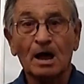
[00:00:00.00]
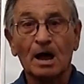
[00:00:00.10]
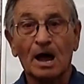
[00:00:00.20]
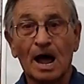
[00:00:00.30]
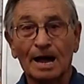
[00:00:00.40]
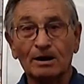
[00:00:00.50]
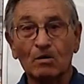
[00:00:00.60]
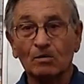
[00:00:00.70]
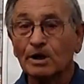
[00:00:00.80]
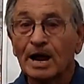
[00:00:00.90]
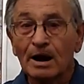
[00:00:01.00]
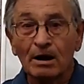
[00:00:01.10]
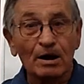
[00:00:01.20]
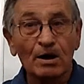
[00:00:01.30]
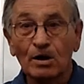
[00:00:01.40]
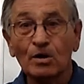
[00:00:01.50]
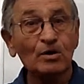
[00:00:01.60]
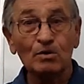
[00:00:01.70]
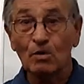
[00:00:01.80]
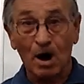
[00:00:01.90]
I don't care
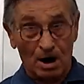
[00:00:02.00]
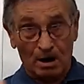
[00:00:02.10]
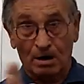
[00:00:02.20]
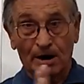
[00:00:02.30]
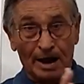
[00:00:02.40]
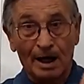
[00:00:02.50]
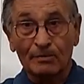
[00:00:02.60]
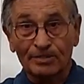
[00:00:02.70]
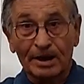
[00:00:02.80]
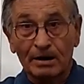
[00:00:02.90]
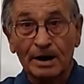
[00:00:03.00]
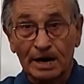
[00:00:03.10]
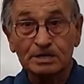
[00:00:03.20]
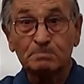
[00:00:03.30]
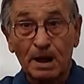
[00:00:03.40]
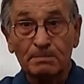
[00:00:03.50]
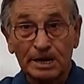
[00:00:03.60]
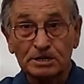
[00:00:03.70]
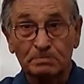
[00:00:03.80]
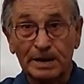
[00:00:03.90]
who you are out there as
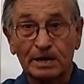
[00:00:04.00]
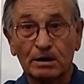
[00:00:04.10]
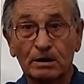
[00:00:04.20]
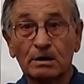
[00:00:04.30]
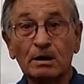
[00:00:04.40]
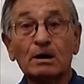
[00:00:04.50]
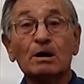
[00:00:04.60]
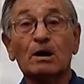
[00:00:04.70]
public speaker